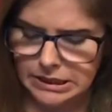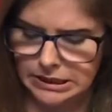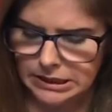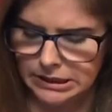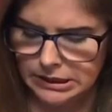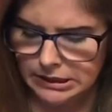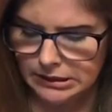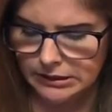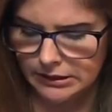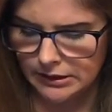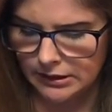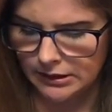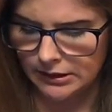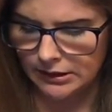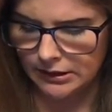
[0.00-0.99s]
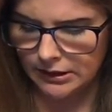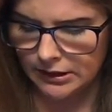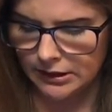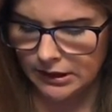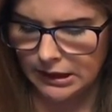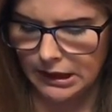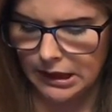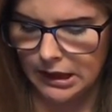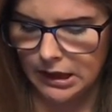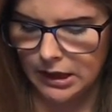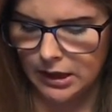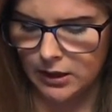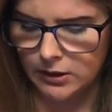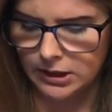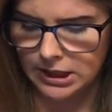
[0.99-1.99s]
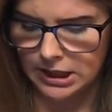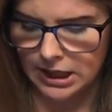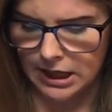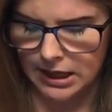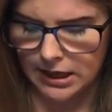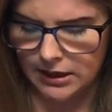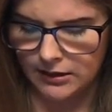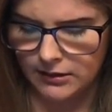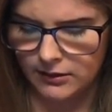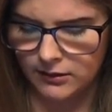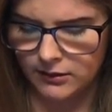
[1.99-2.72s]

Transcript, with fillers: Huh. Okay.